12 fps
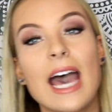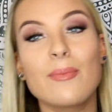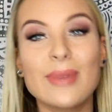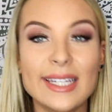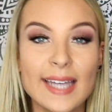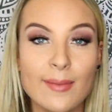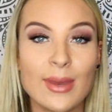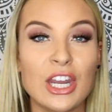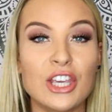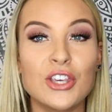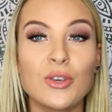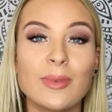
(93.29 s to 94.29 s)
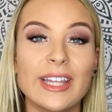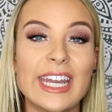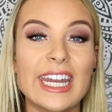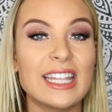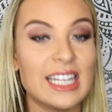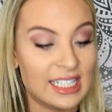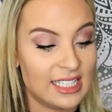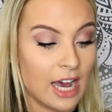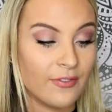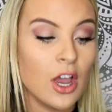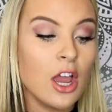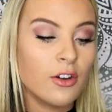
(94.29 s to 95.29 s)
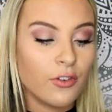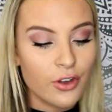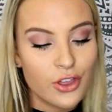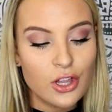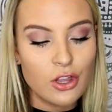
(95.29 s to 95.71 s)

that means I've been accumulating this stuff for the